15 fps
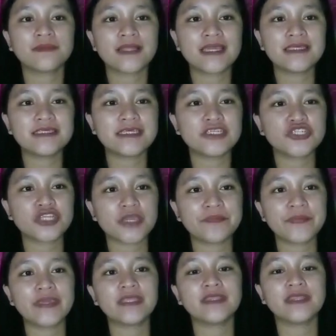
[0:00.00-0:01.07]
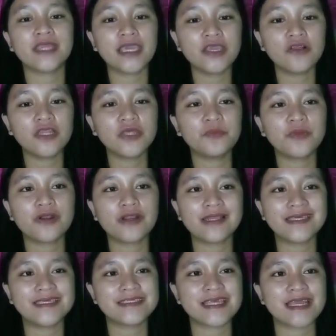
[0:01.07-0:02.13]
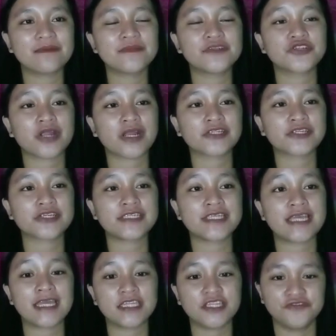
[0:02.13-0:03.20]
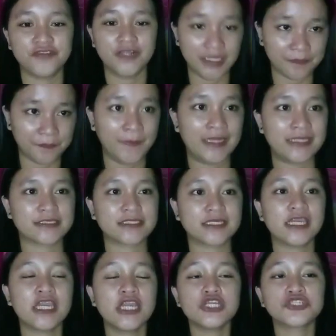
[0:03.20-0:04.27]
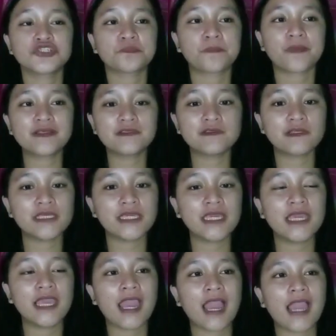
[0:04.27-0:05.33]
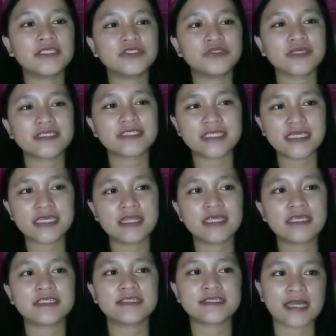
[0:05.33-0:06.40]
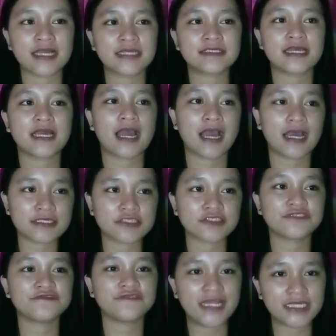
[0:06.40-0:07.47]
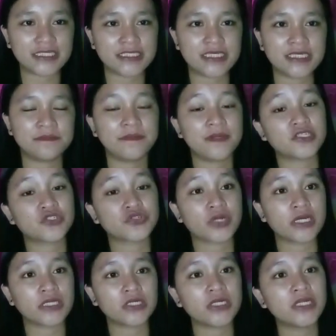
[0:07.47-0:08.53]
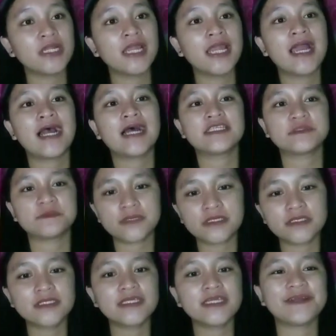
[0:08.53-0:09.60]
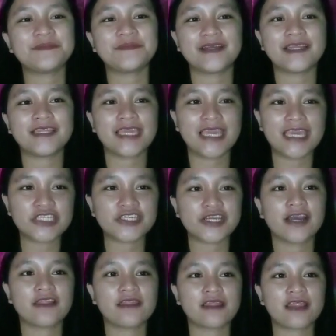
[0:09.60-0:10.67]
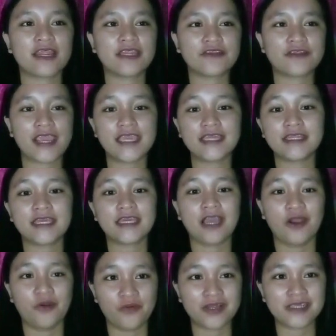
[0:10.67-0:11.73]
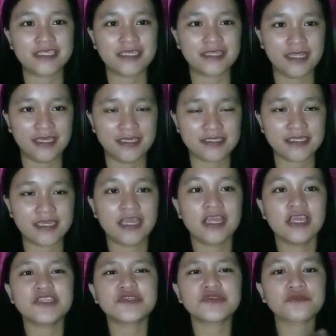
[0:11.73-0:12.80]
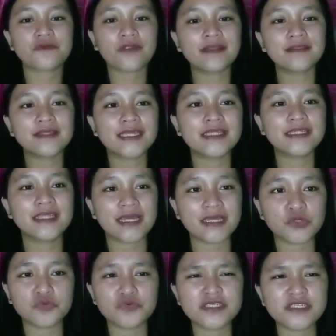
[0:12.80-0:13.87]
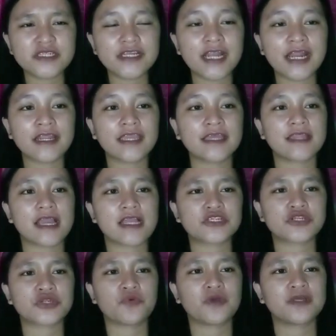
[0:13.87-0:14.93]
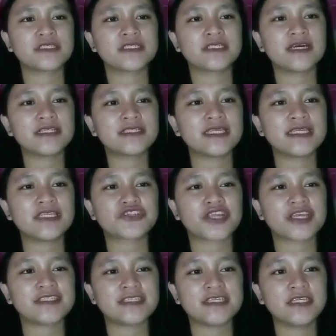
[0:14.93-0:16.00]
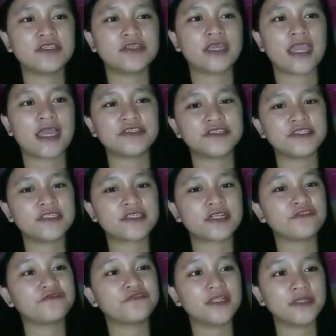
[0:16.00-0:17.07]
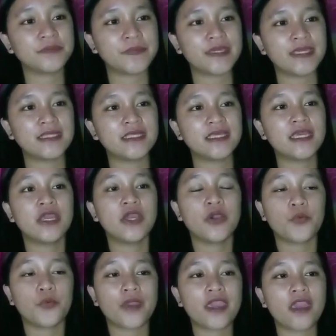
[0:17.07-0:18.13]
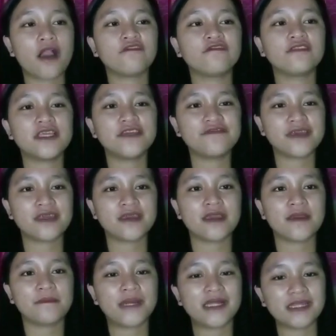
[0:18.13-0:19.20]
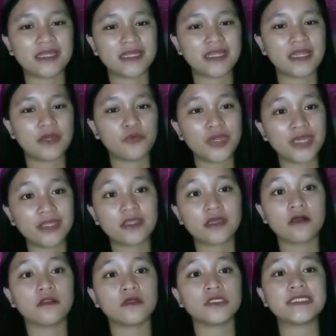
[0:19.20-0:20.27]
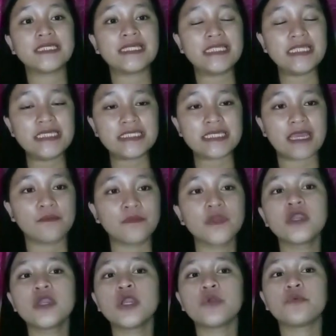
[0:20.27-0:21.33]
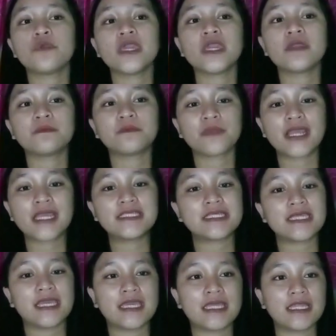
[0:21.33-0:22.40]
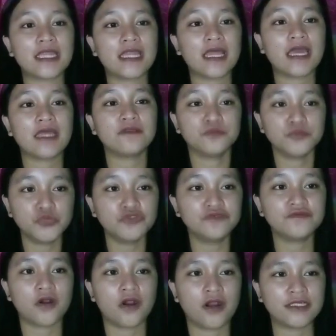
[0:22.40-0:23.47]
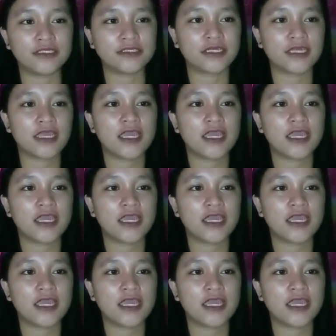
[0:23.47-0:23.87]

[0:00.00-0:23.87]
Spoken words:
plays in shaping neoliberalism structures and development. So personally, I do not see these tasks as conflicting, but rather as building upon each other in creating our cities. So granted that Western architecture was not intrinsic to the ancestral Philippine way of living, but with colonialism, we embrace it and move on.